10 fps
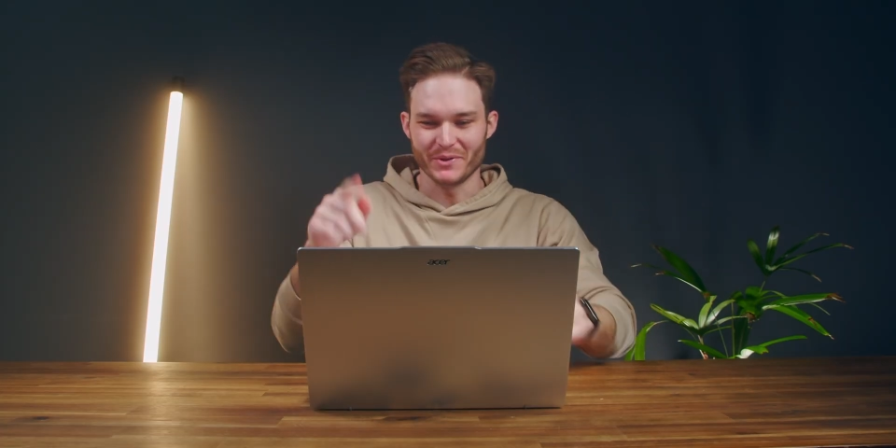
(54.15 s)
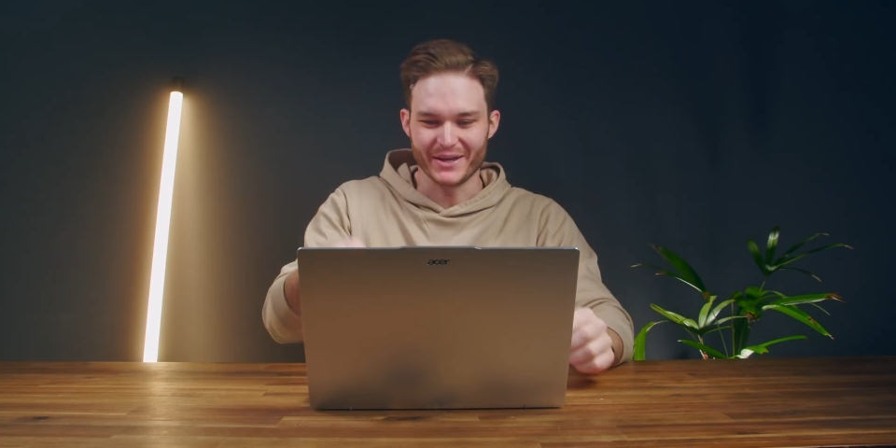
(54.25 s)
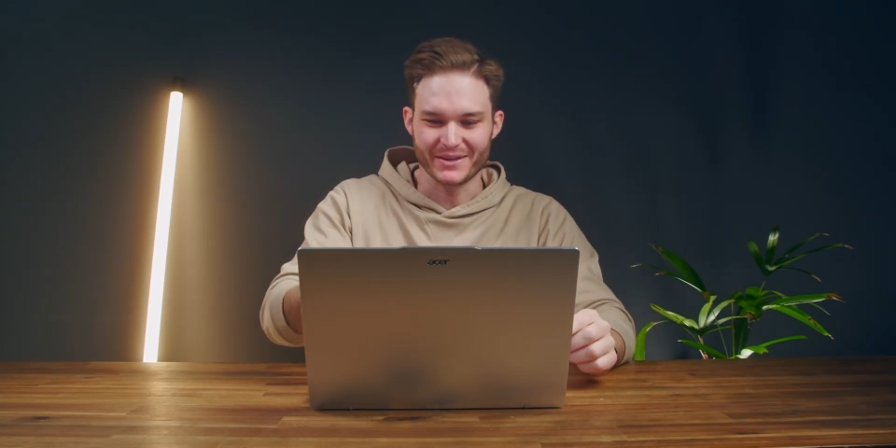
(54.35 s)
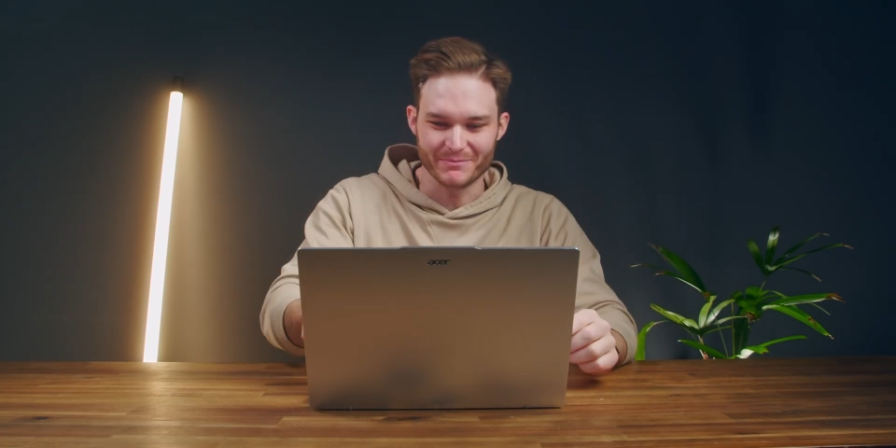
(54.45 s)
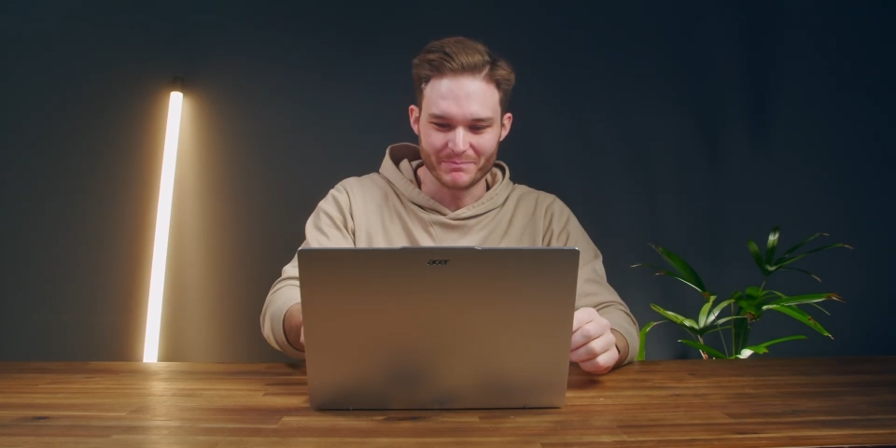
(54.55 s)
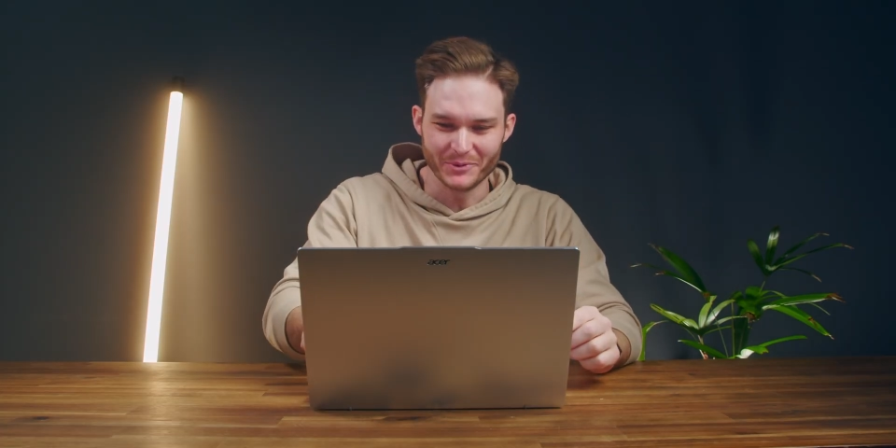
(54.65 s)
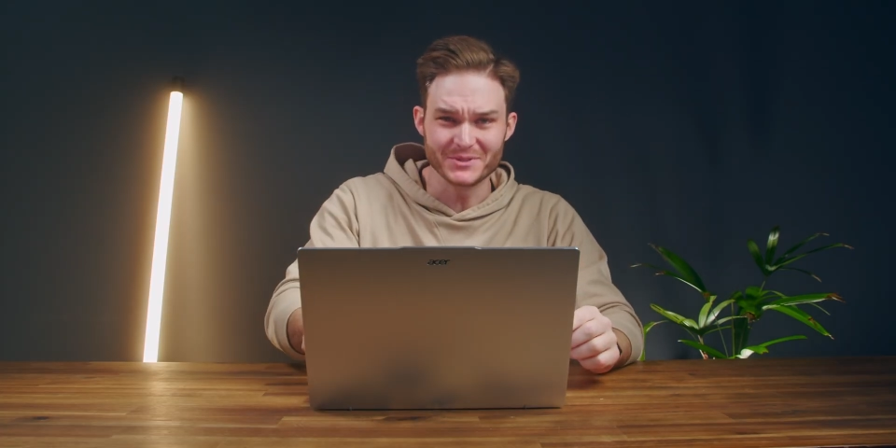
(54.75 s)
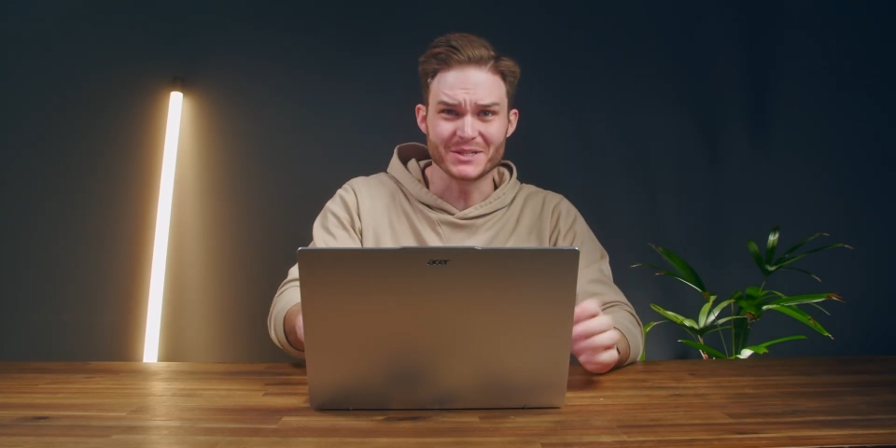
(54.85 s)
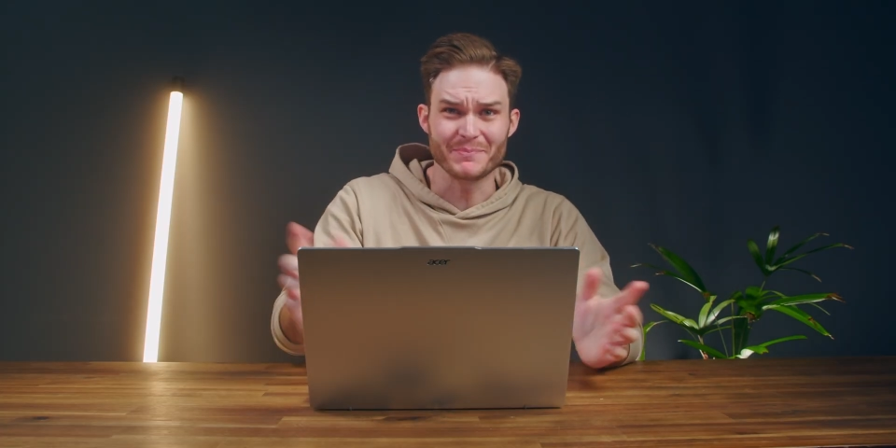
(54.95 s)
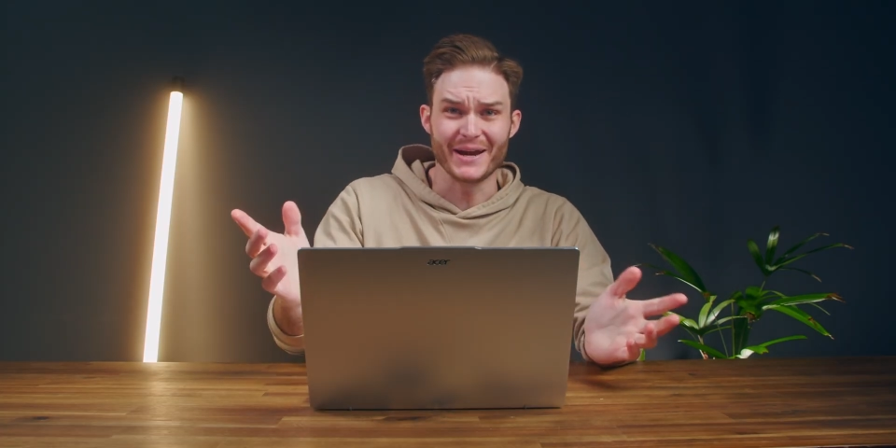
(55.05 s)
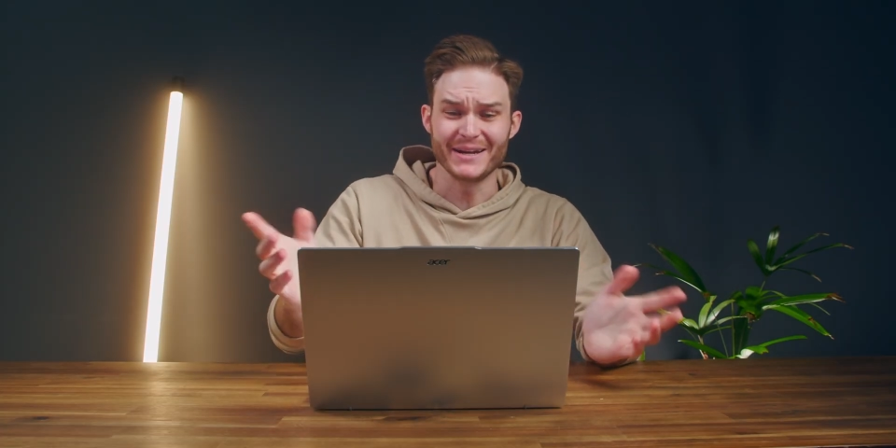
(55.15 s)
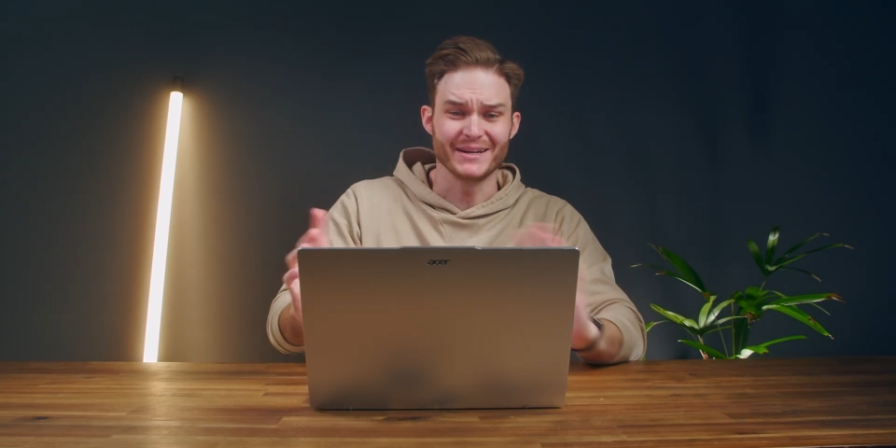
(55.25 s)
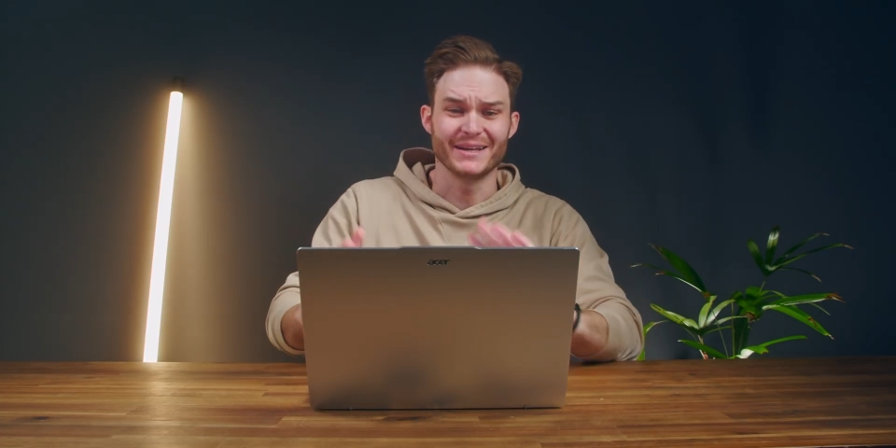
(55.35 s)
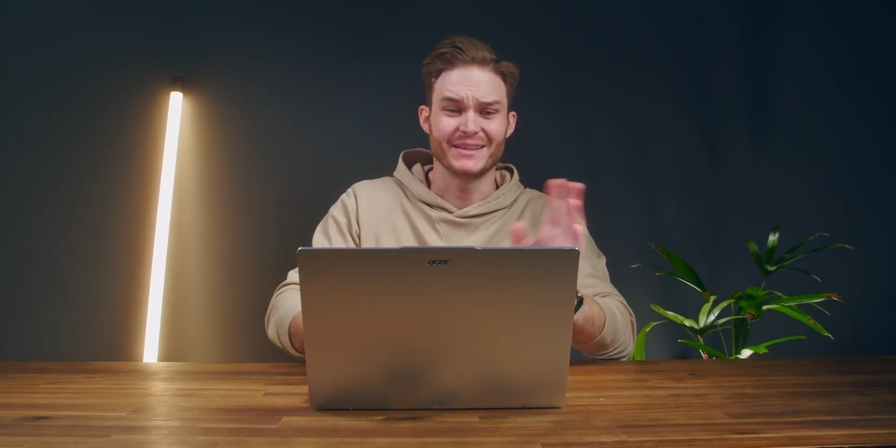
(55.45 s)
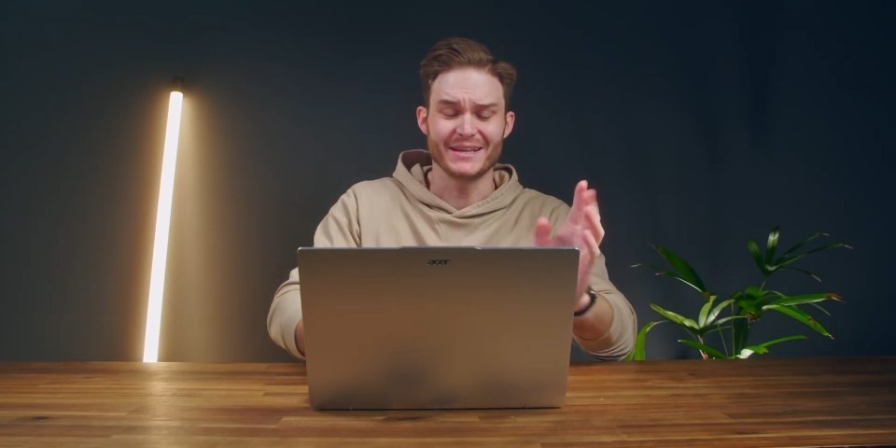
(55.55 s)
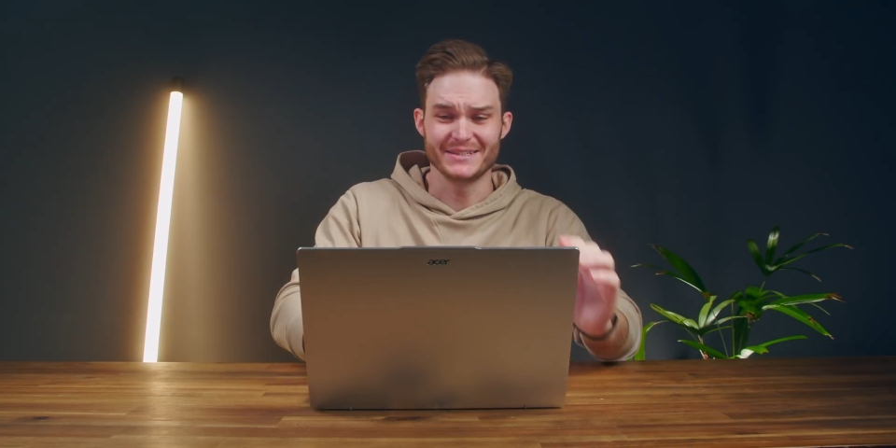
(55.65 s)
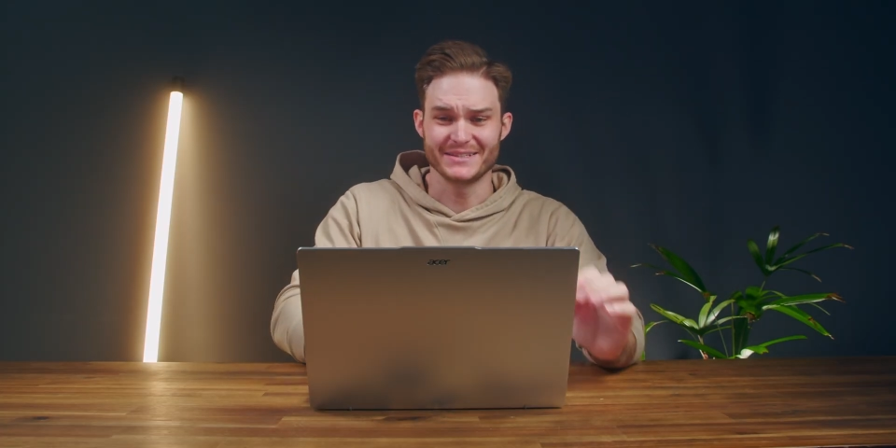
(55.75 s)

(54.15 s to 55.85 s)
but built into Paint, that's